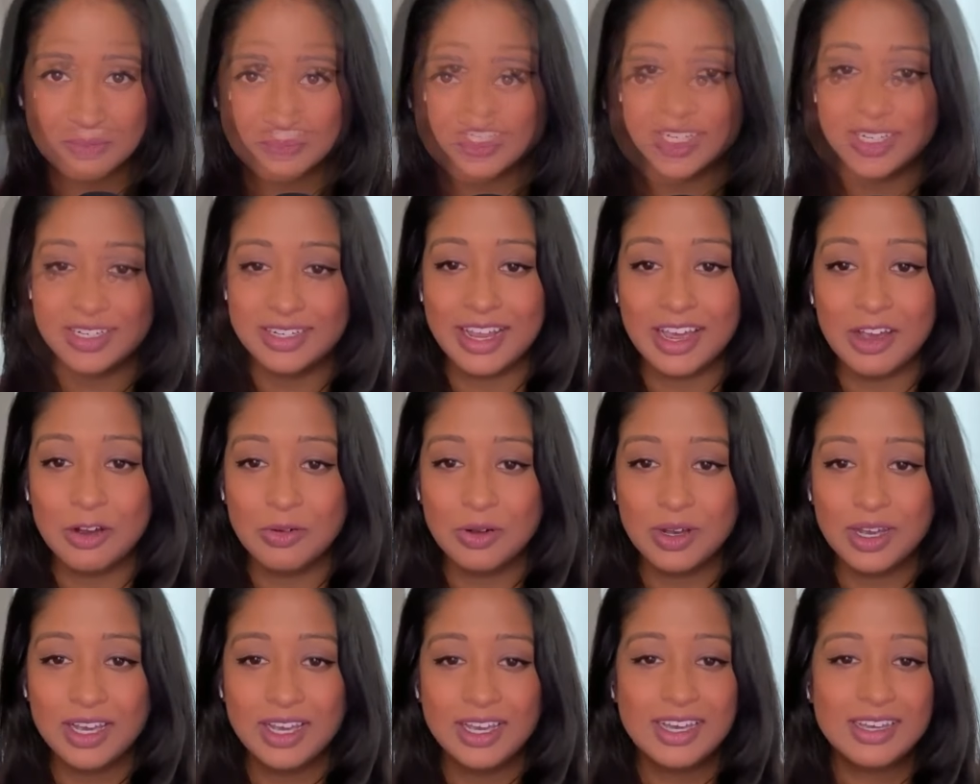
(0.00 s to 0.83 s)
Now,
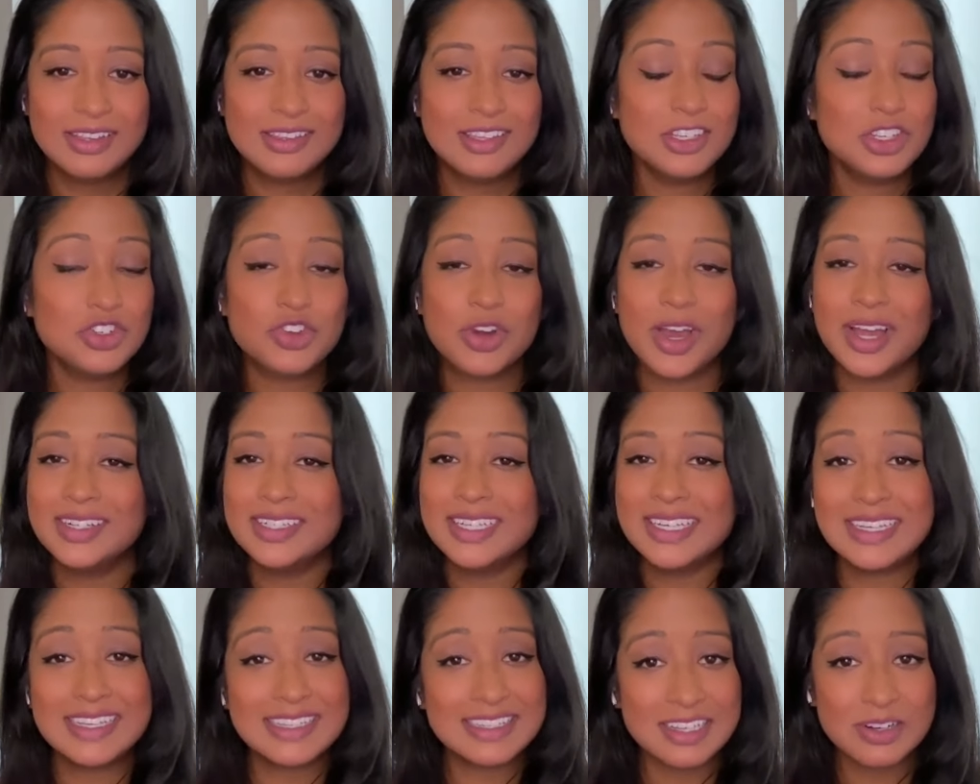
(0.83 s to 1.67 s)
this trend
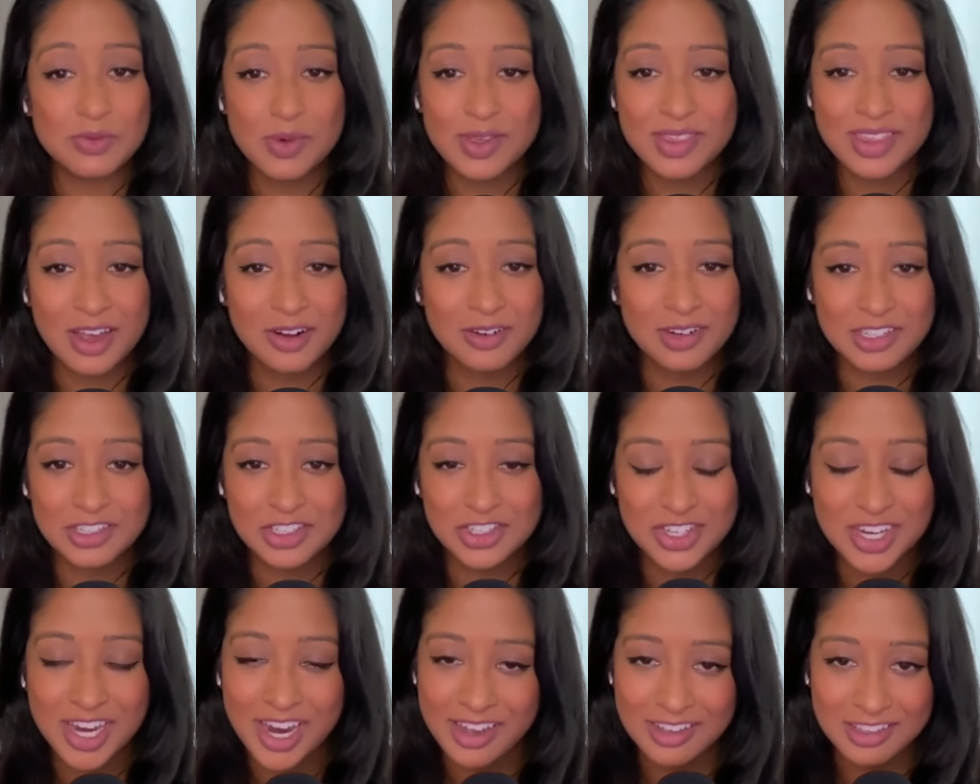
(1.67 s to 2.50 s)
isn't without its
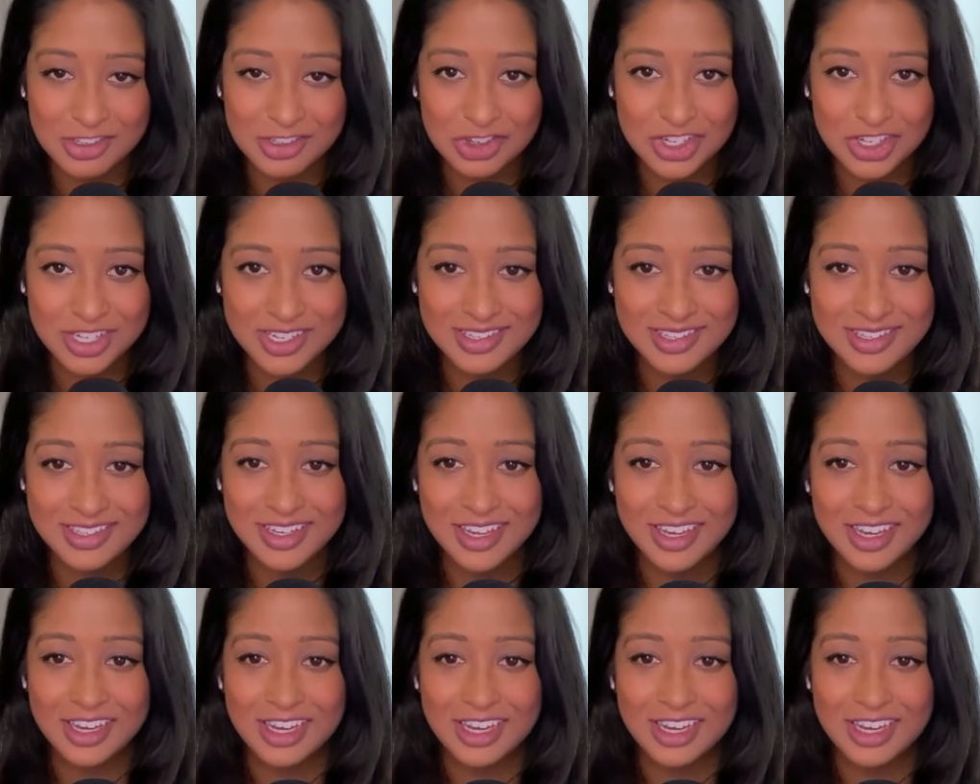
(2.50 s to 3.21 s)
challenges.